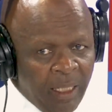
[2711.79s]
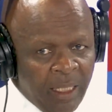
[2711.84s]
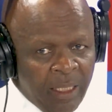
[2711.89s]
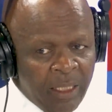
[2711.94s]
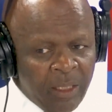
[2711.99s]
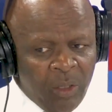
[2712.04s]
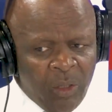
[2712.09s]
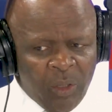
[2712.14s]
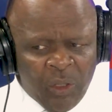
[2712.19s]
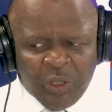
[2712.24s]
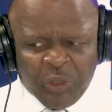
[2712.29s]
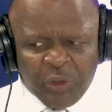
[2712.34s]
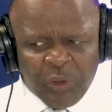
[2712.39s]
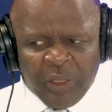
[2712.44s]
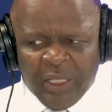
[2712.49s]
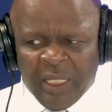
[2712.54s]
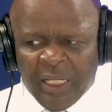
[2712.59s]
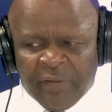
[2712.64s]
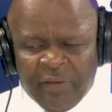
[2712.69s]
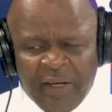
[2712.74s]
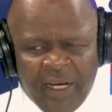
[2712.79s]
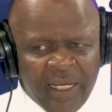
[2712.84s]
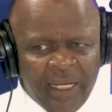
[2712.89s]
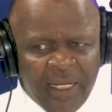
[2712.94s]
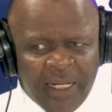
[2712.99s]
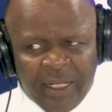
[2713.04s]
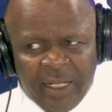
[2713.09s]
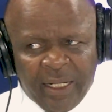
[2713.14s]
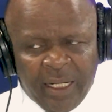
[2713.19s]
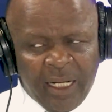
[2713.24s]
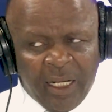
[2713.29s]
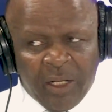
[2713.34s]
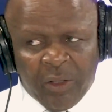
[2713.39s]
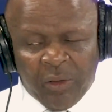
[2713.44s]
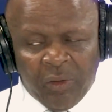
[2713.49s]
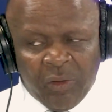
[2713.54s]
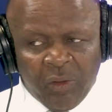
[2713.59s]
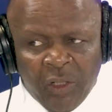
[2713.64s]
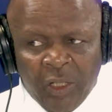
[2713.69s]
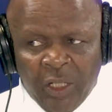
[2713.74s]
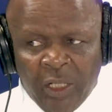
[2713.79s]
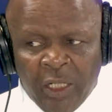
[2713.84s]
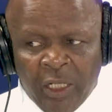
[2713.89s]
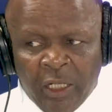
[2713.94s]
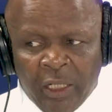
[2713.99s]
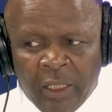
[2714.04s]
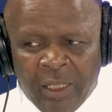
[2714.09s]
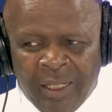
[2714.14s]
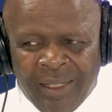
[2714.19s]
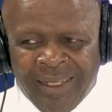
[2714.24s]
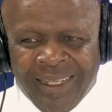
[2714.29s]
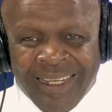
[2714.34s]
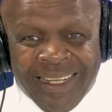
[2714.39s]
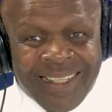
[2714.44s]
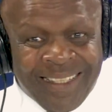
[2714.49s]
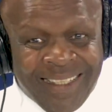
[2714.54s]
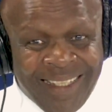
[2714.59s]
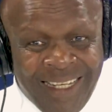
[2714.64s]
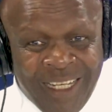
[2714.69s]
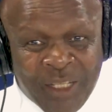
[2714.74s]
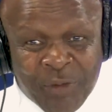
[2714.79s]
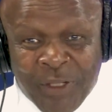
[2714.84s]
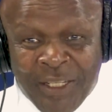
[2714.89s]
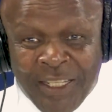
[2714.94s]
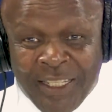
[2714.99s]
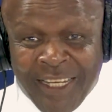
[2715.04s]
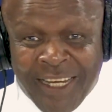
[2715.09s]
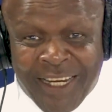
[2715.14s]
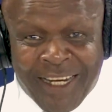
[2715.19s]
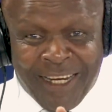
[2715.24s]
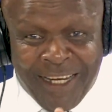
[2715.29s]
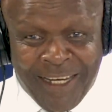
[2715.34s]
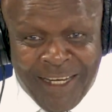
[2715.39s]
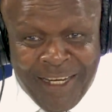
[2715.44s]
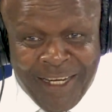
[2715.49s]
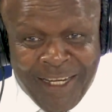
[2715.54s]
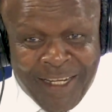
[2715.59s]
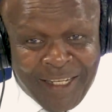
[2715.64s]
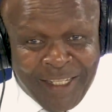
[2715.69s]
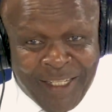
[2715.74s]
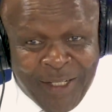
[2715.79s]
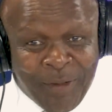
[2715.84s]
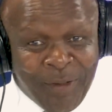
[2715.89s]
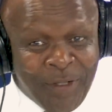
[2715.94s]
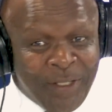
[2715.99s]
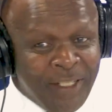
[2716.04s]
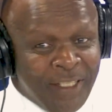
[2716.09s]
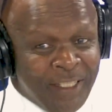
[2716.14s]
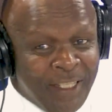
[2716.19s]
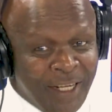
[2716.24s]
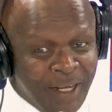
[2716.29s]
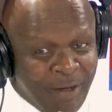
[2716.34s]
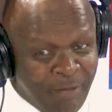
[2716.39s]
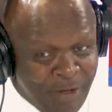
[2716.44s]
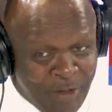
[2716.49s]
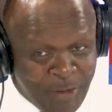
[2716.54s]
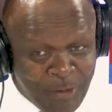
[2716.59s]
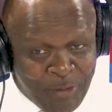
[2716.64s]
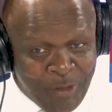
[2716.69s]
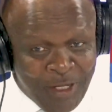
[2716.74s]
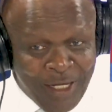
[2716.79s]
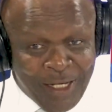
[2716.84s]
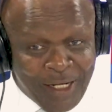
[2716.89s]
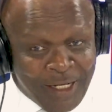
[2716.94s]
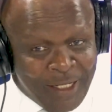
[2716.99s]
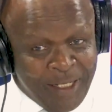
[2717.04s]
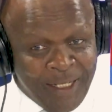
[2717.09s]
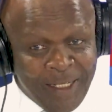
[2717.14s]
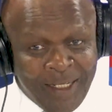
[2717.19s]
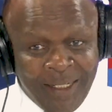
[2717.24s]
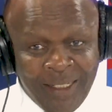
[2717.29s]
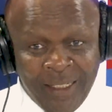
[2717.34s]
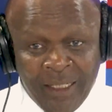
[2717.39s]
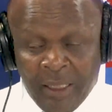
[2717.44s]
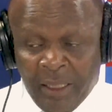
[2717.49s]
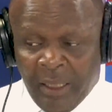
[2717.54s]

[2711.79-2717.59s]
And also they have hired now a sales, which is a key area, which is a revenue area.